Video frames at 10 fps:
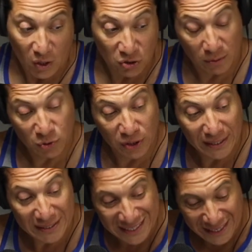So I'm
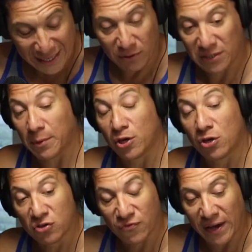drinking tea, which I'm a
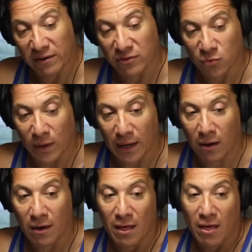huge fan of as
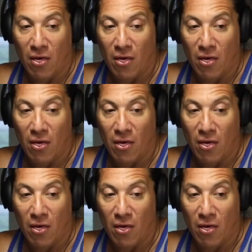well.